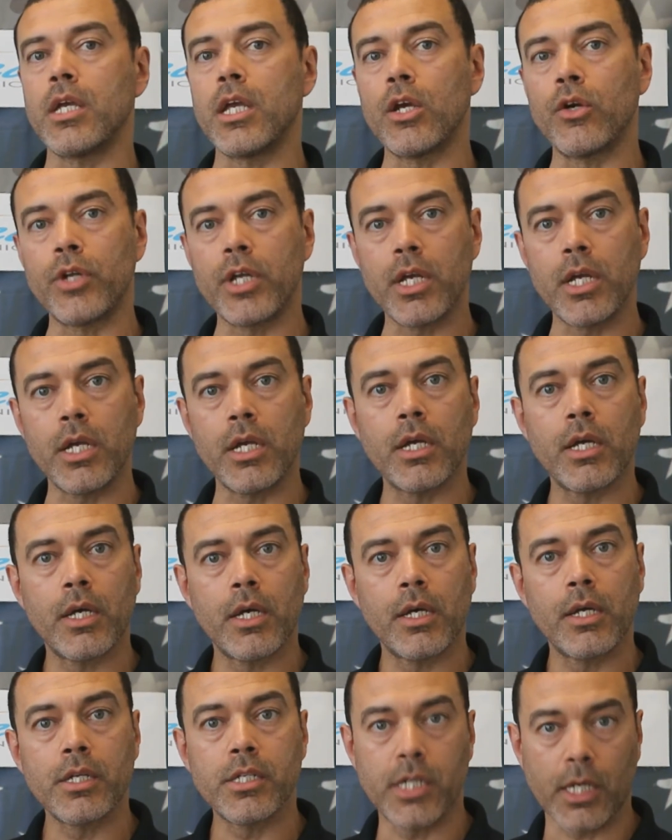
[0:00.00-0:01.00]
EOD
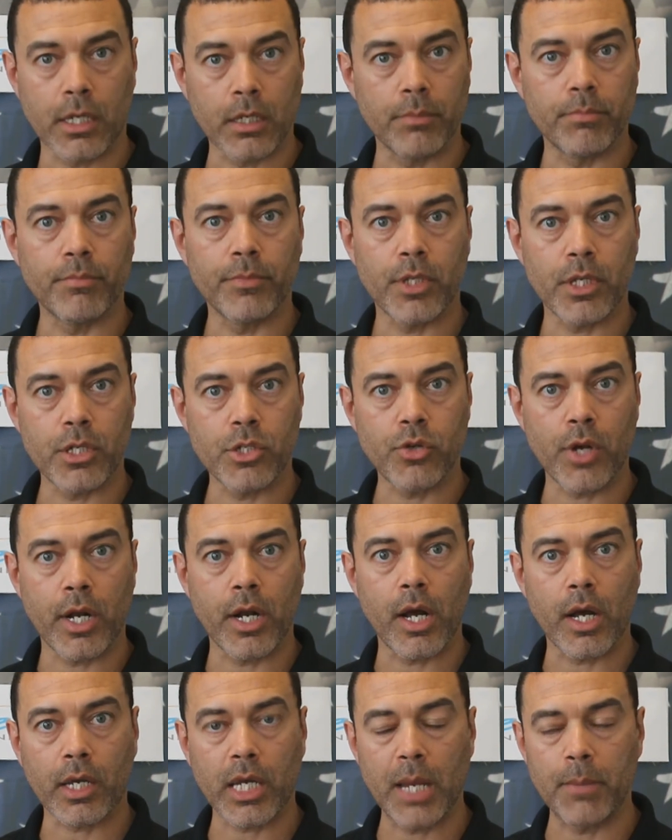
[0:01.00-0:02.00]
TICM, the
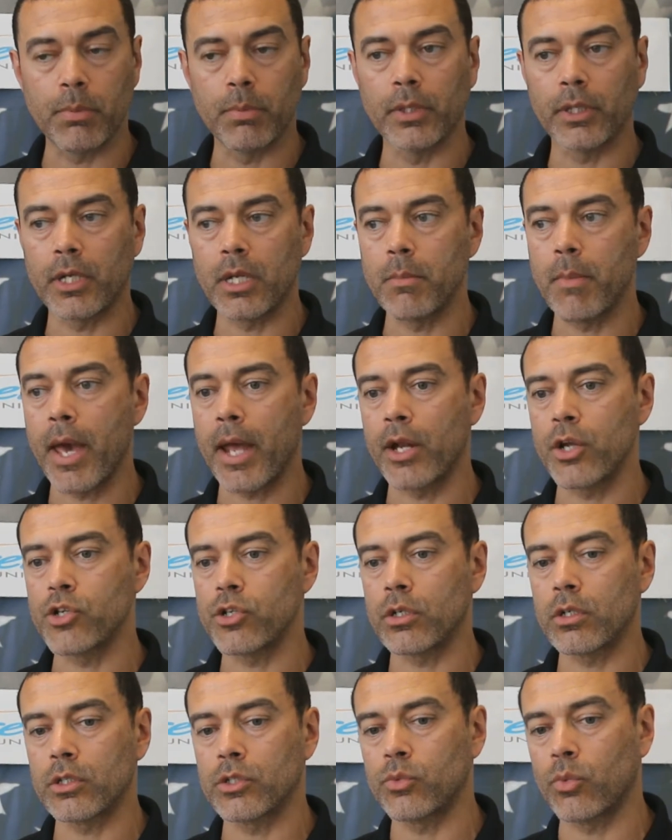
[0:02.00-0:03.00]
Trade-Off Capability
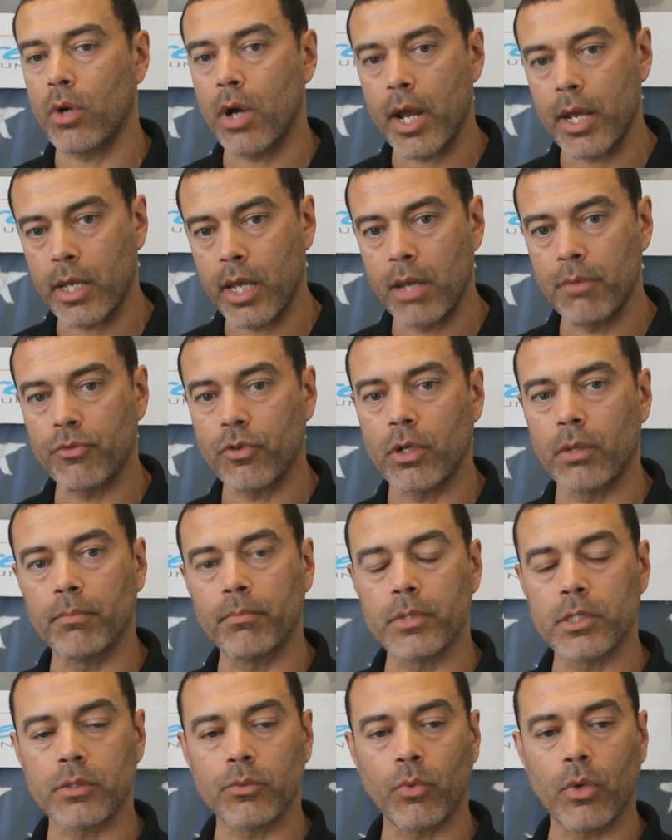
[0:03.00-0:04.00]
Manager, is where I came
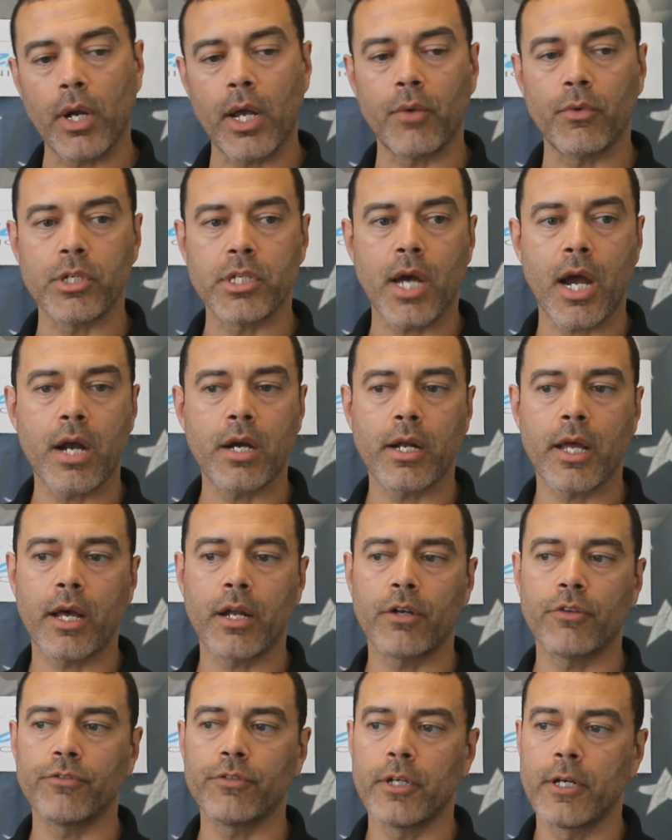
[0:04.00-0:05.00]
from, is where I retired
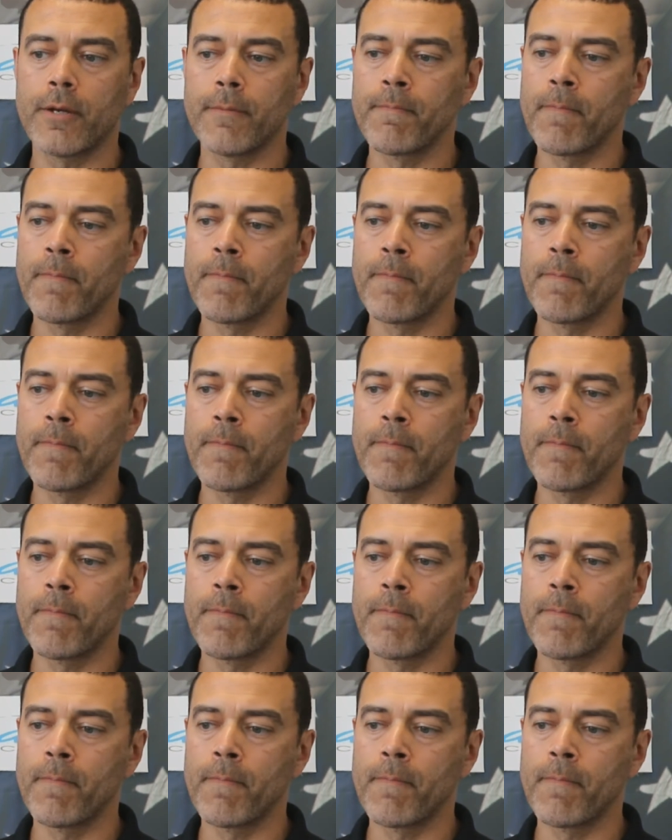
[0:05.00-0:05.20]
out of.